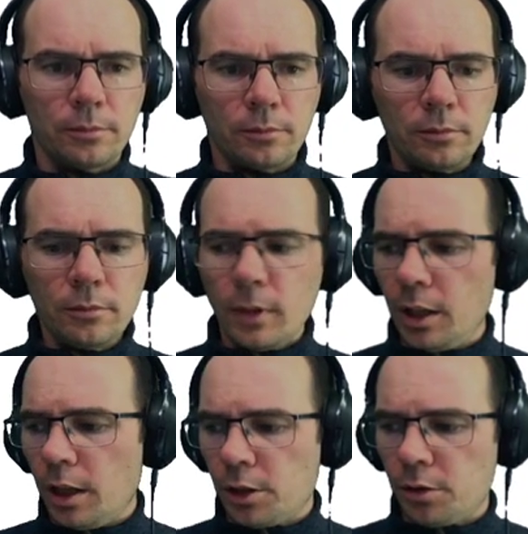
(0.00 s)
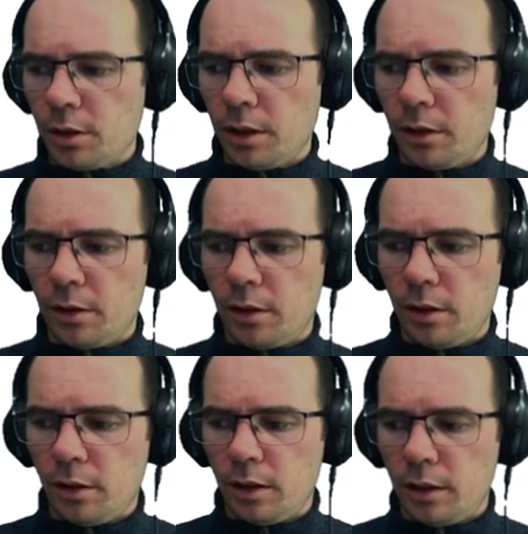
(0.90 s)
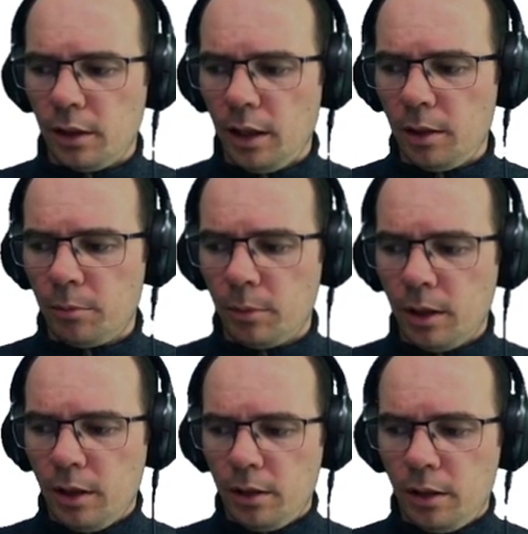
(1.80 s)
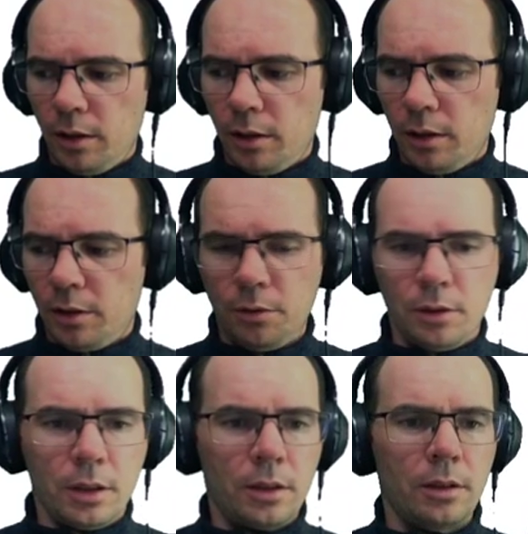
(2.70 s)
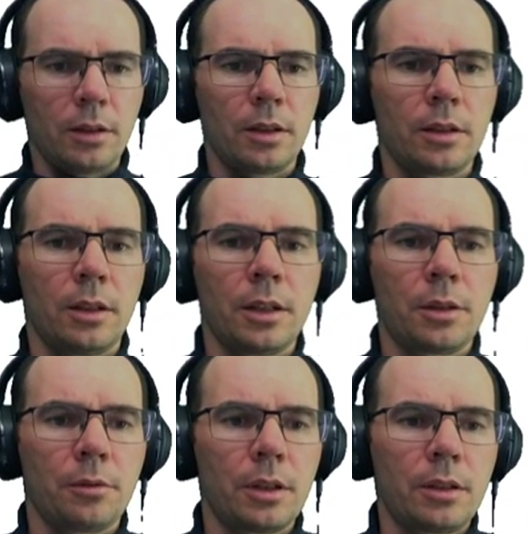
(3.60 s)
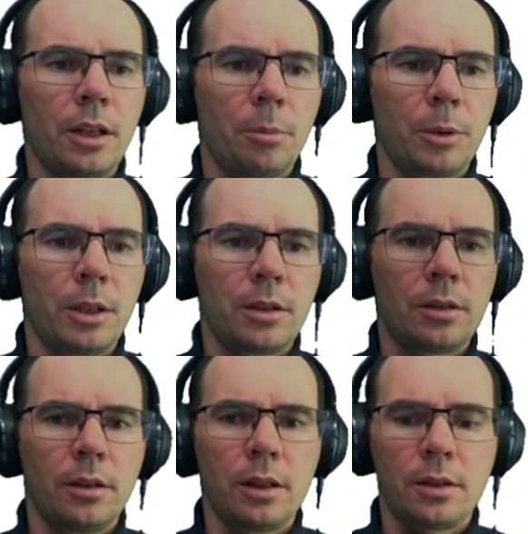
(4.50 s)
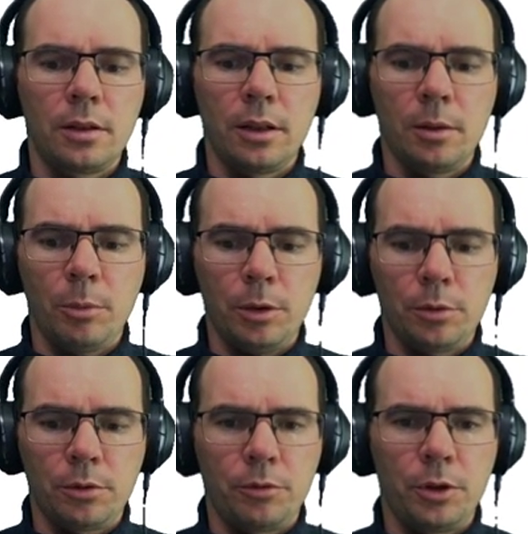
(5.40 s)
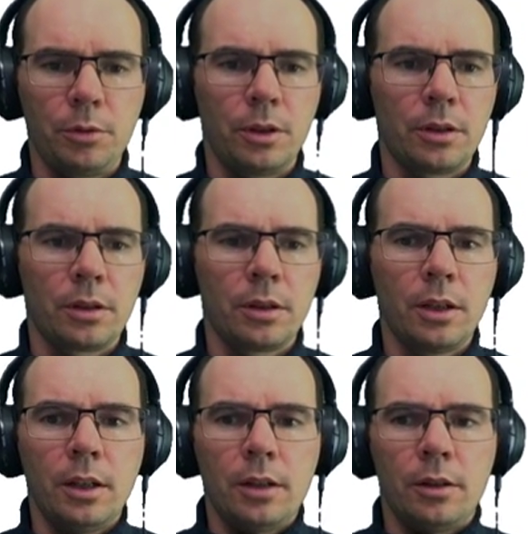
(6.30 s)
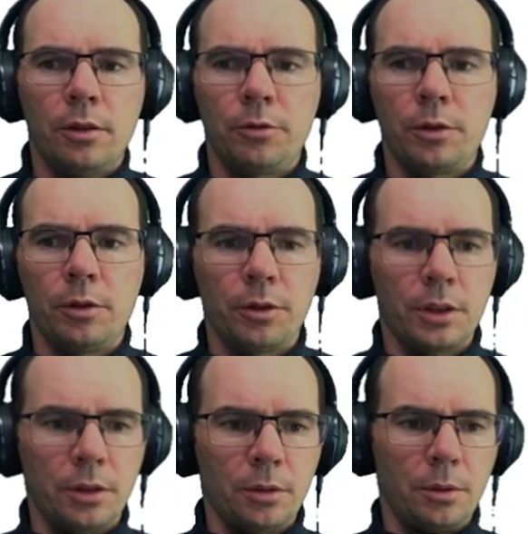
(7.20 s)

Yeah, I should say that that M is not the size of the step. It's the amount of units of this good.